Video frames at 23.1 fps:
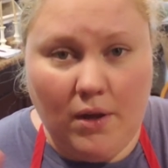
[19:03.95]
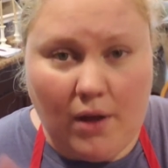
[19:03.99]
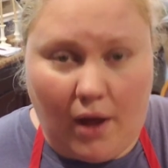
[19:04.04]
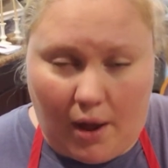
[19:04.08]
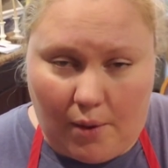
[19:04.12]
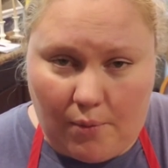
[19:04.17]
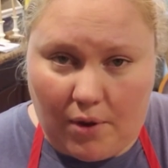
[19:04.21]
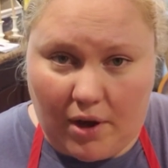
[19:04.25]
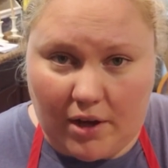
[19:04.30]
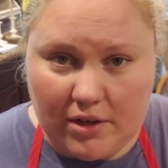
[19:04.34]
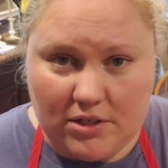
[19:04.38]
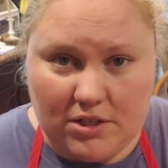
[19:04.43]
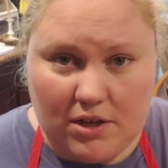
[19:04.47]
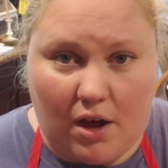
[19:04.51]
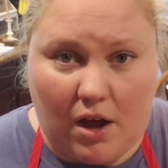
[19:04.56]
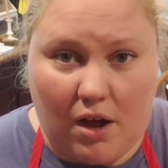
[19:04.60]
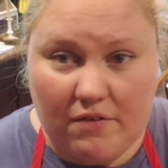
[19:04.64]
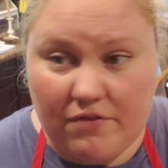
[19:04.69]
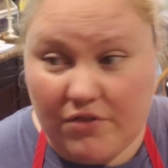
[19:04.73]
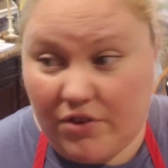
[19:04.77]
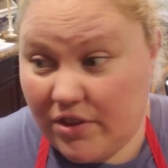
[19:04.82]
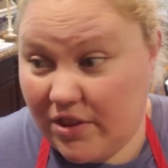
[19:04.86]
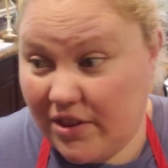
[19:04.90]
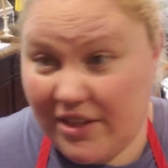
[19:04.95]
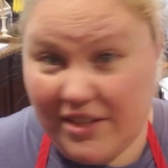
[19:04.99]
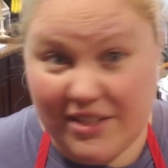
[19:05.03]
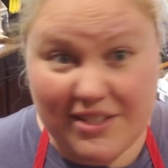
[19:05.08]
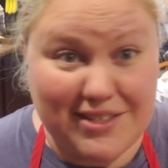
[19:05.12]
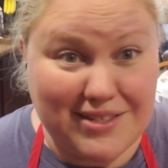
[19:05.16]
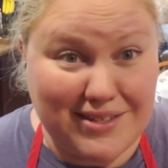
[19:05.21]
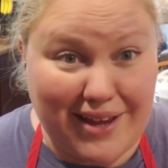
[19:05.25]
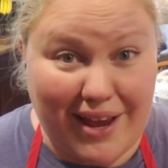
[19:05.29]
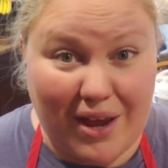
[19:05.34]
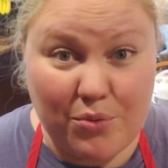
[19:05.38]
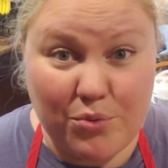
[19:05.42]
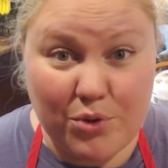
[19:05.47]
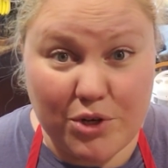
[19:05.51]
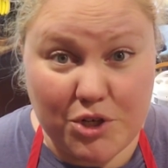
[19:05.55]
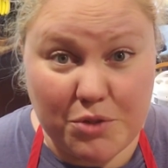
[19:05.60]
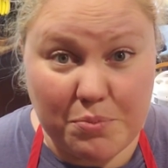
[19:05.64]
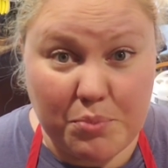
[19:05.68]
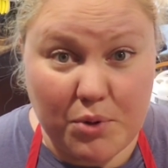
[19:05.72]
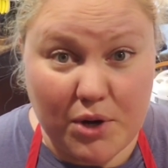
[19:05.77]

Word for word: I want to offer these sandwich